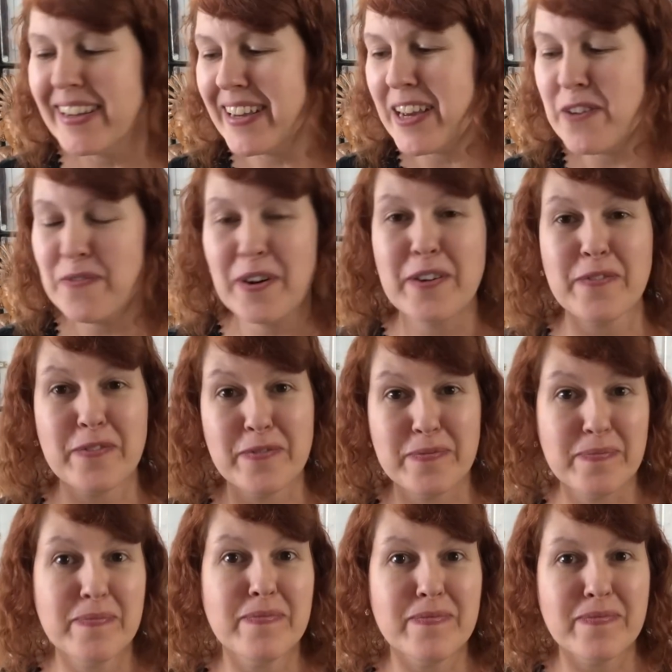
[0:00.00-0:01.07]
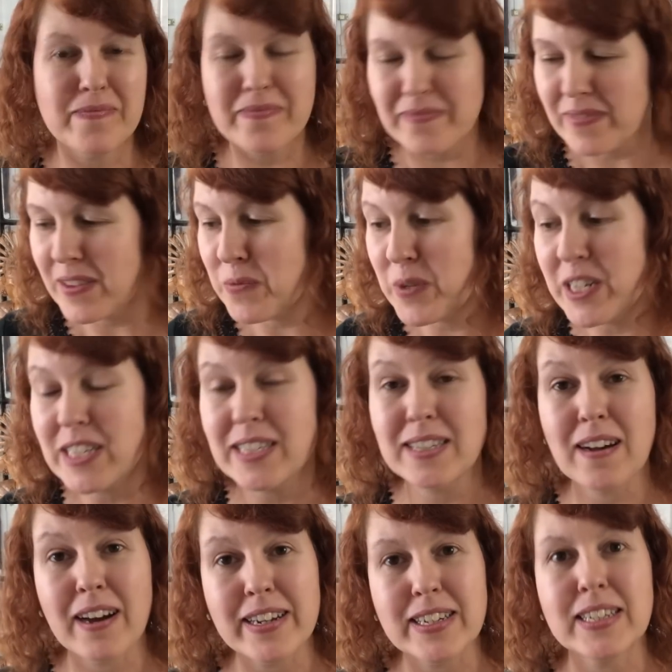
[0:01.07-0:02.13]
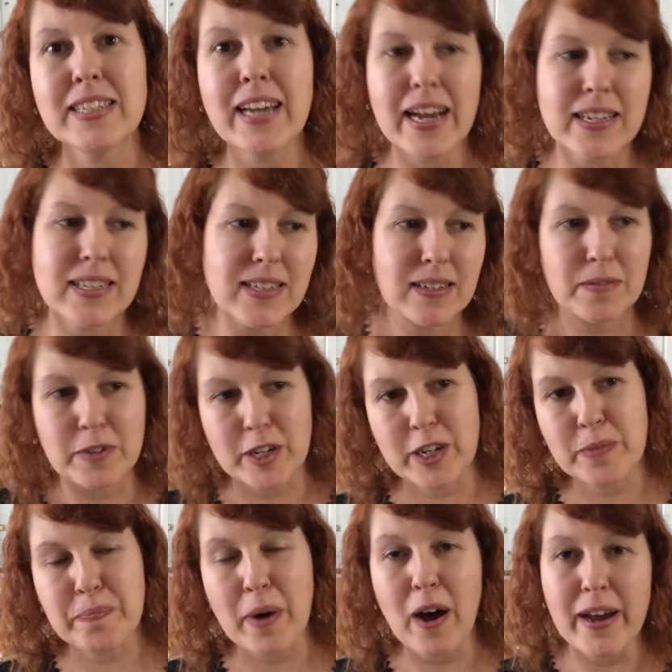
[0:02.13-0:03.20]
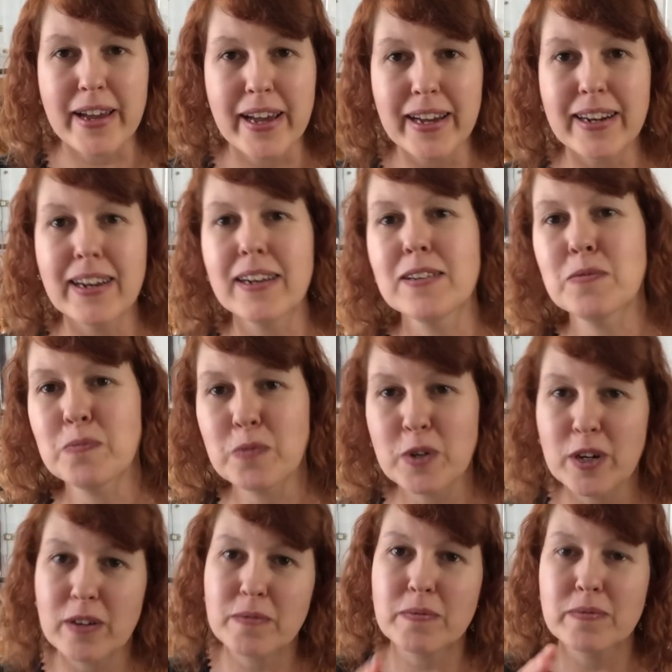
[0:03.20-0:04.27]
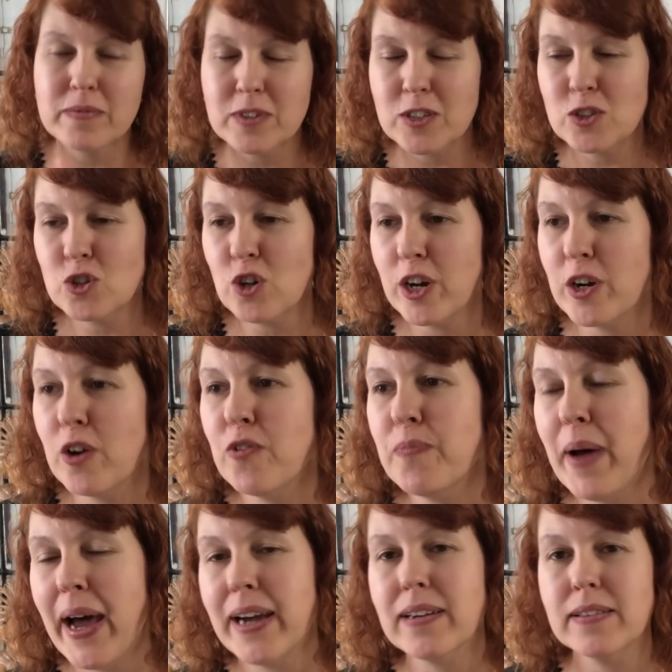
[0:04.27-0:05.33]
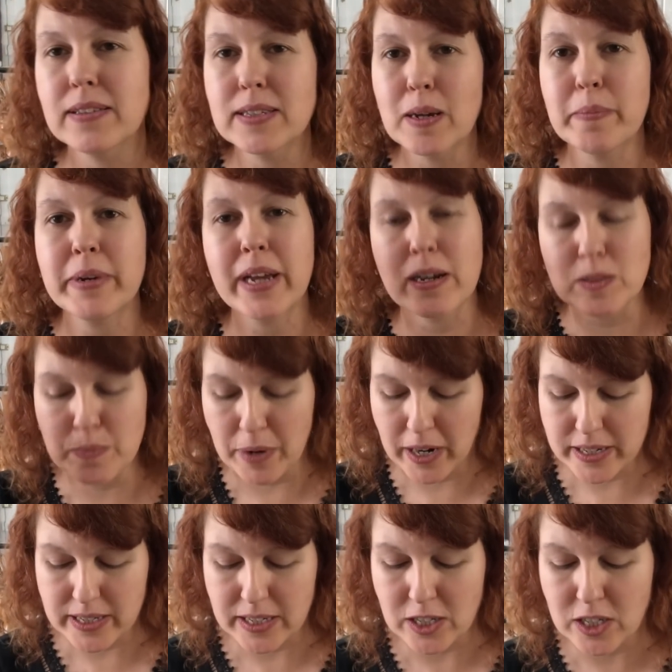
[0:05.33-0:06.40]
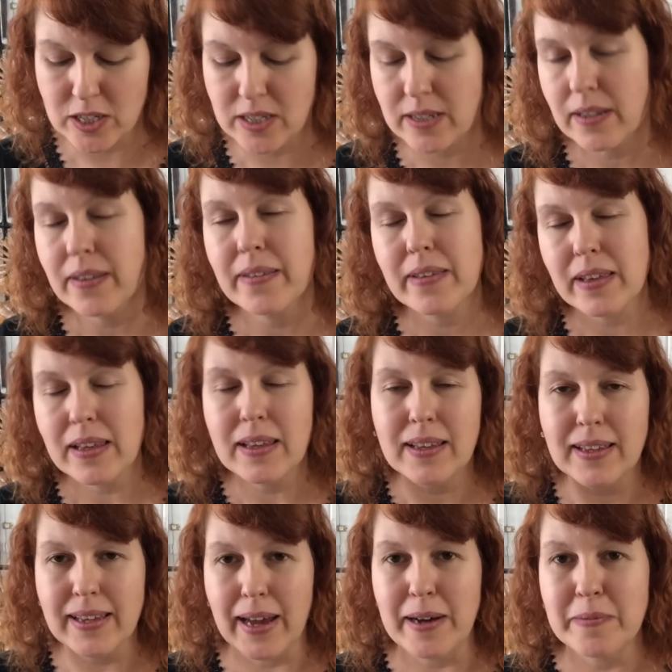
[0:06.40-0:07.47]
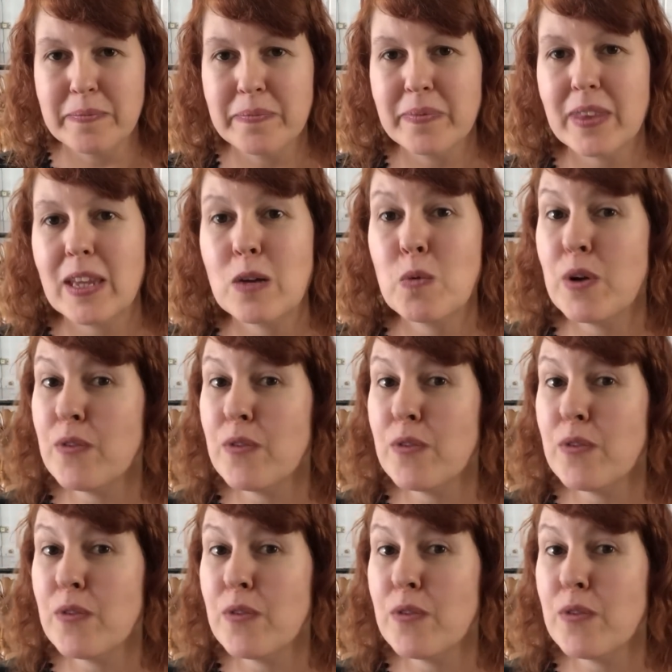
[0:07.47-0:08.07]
If we decided, yes, going to buy it, and trotting off back and somebody else buys it, yeah, we've